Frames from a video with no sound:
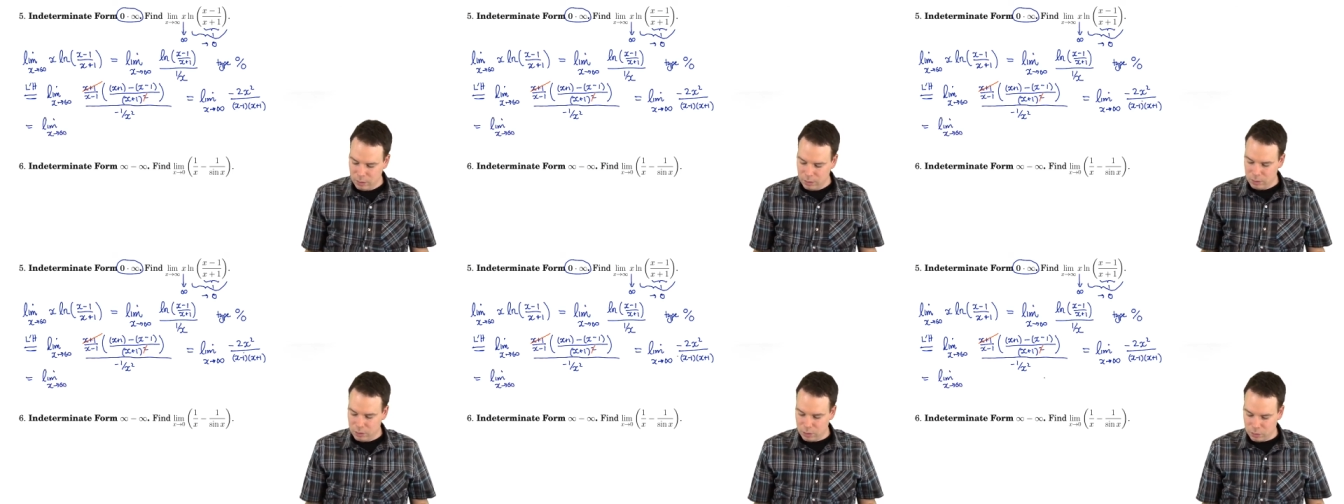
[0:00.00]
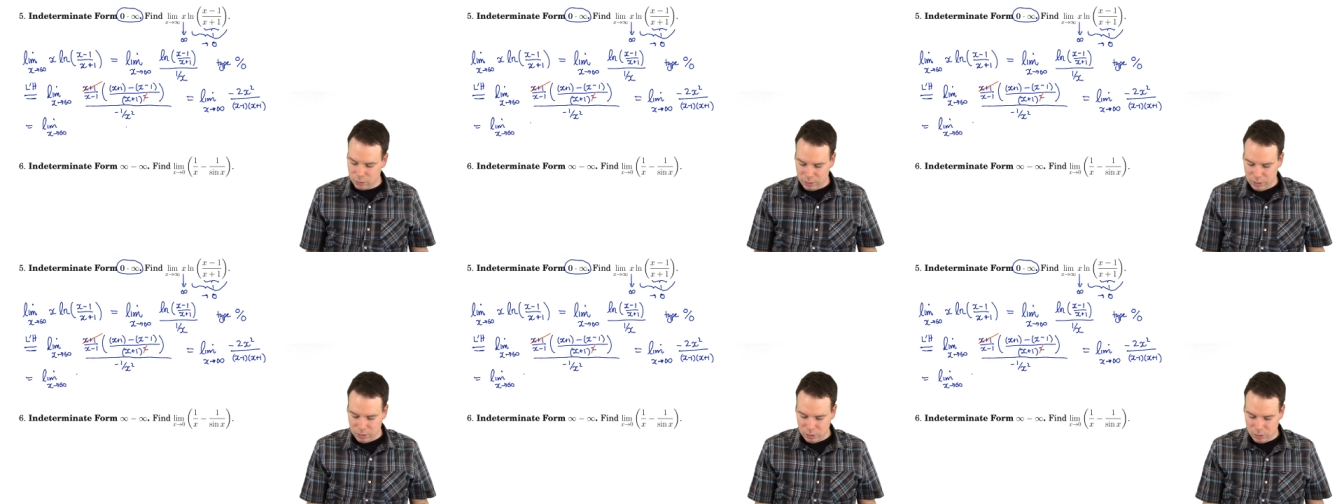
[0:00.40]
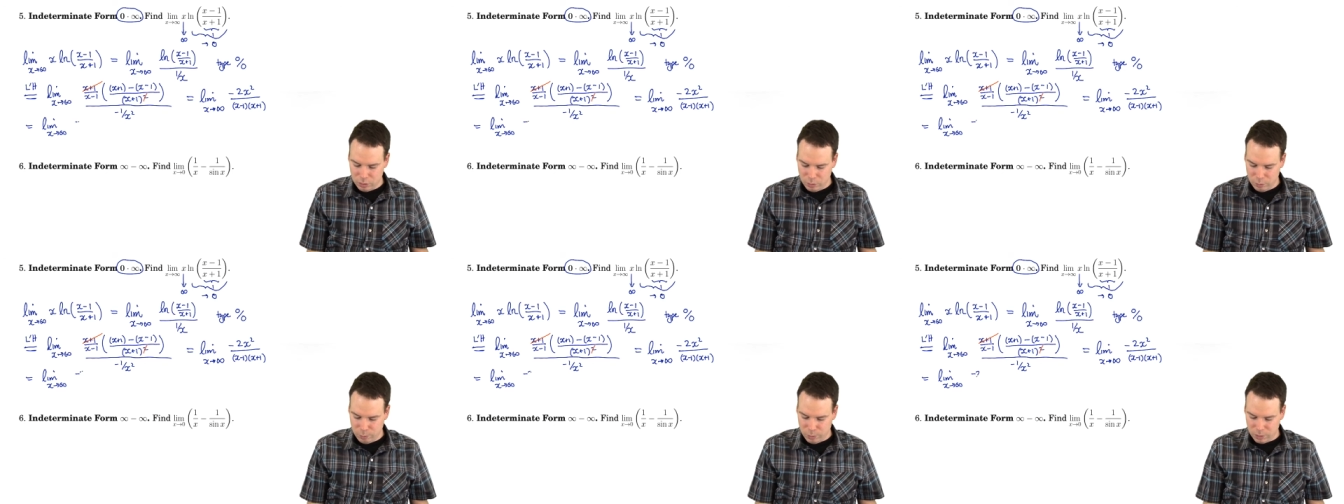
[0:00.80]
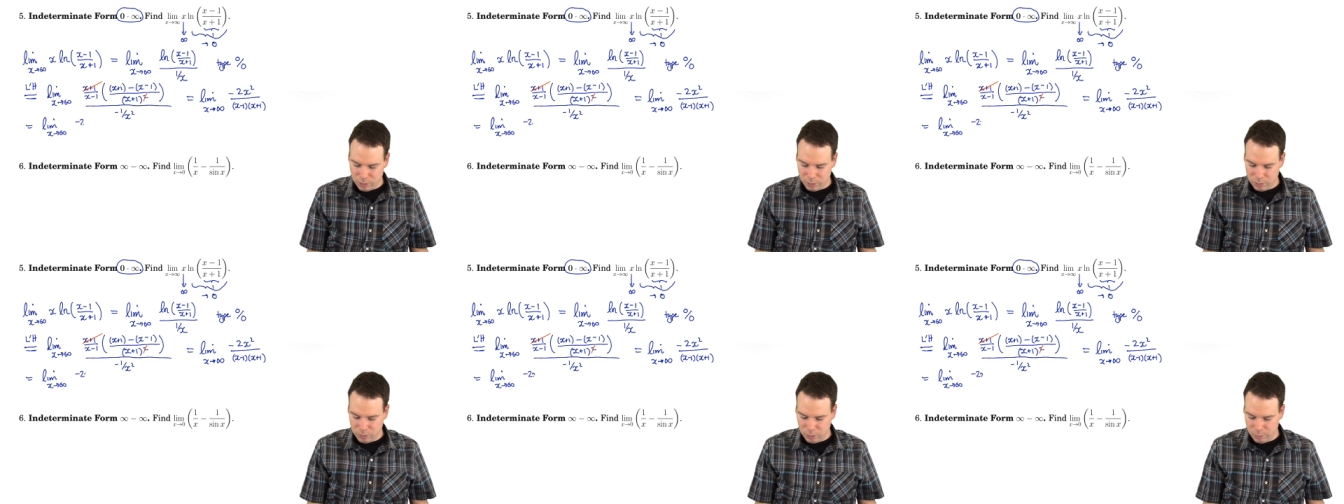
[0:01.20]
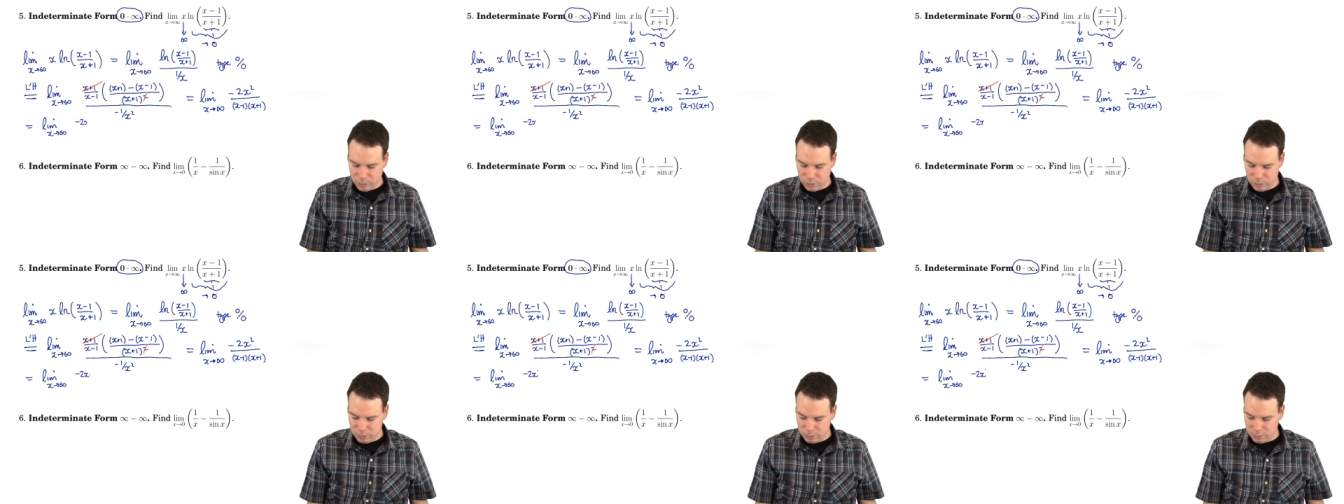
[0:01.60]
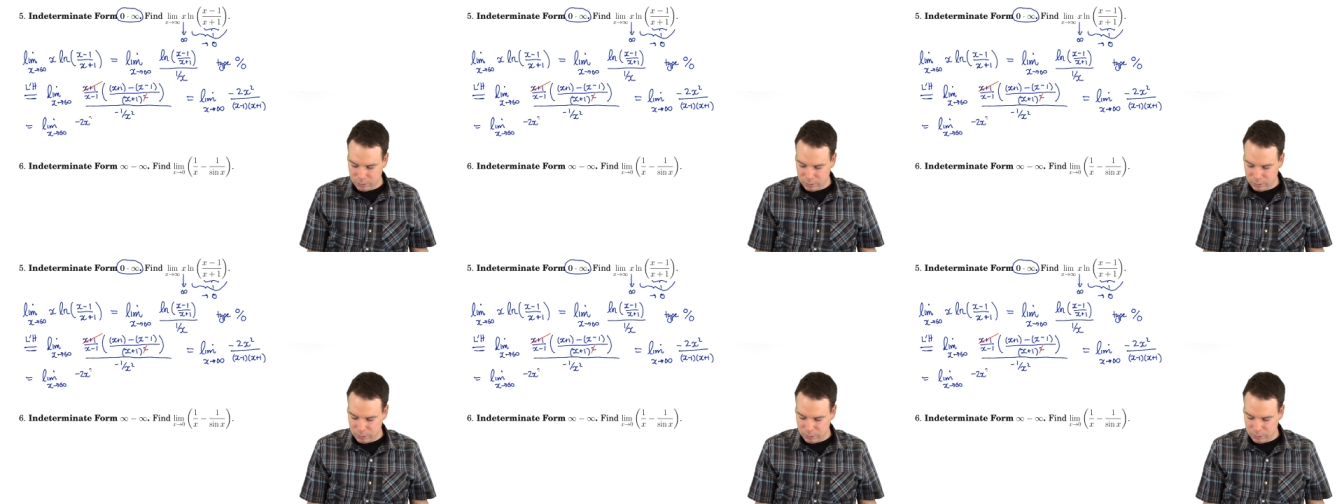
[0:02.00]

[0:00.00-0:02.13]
degree 2 polynomial